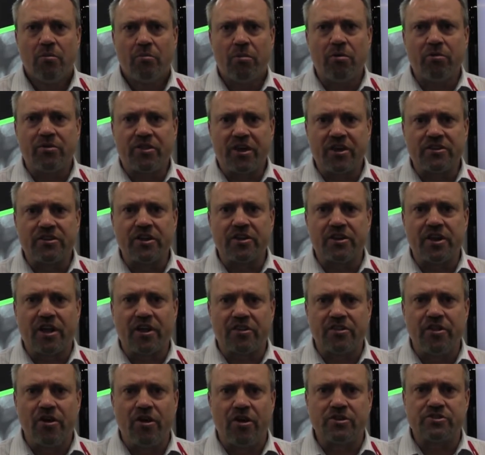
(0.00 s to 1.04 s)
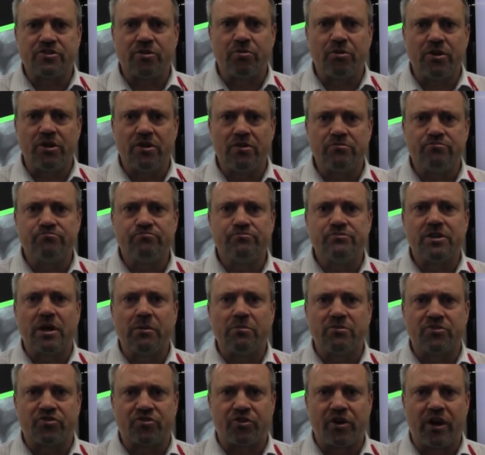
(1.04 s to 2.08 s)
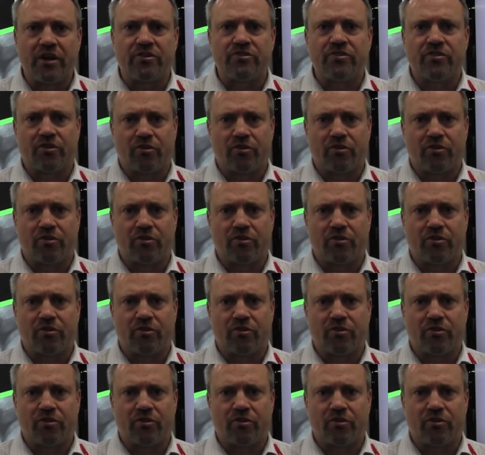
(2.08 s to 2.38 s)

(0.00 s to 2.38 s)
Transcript: but we think the technology will demonstrate